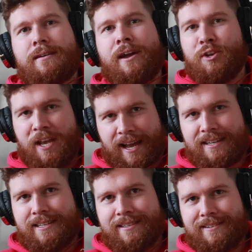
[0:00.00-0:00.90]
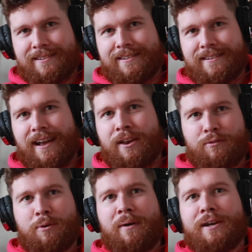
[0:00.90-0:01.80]
and you can't, and you
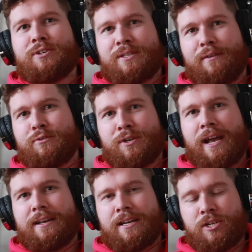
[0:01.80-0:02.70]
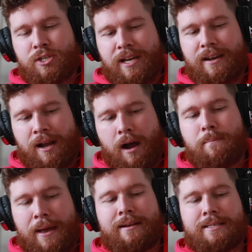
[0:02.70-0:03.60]
have to remind yourself that you can't, and it just kind of
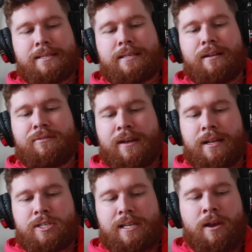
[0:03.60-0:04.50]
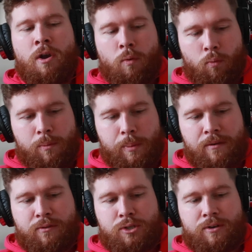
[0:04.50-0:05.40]
compounds itself, and it's just like one bit
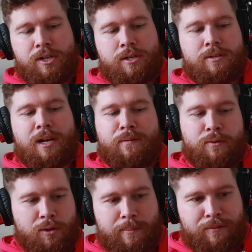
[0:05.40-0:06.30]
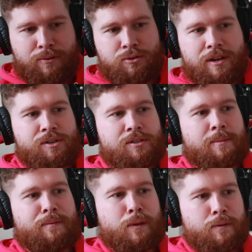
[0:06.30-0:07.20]
of frustration on top of another bit of frustration on
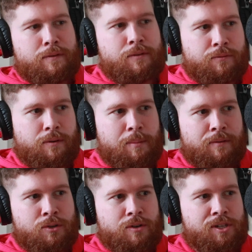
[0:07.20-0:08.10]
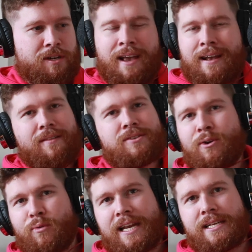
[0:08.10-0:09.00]
top of another bit of frustration, and there's
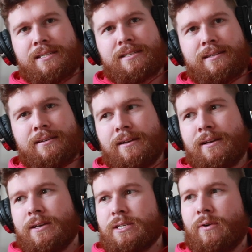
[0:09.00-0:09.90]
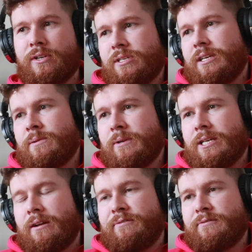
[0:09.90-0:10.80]
no release. So I just said to
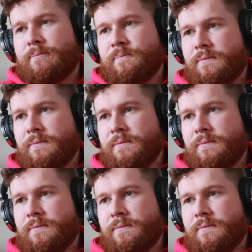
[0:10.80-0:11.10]
myself,